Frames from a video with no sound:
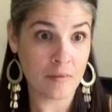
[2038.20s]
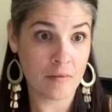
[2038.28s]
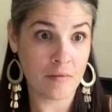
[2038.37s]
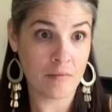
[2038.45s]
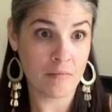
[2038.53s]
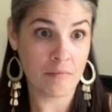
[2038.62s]

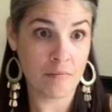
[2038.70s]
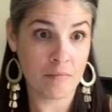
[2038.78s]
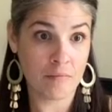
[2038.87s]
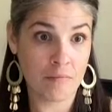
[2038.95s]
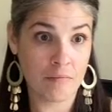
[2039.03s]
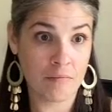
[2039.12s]

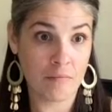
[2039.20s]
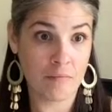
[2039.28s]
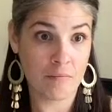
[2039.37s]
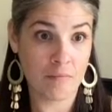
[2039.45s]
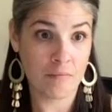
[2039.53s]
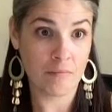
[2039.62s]

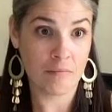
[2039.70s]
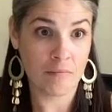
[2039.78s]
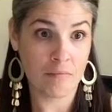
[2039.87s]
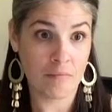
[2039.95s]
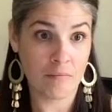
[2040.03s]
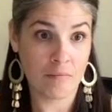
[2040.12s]

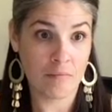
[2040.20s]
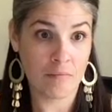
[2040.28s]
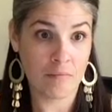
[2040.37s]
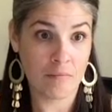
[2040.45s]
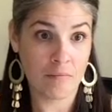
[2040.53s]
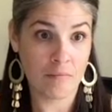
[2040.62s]

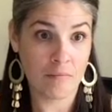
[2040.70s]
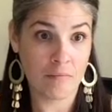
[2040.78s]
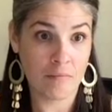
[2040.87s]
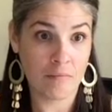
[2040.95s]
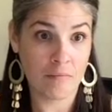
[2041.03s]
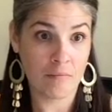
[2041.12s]

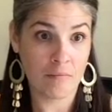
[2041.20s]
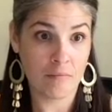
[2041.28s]
No words are spoken by the person on screen.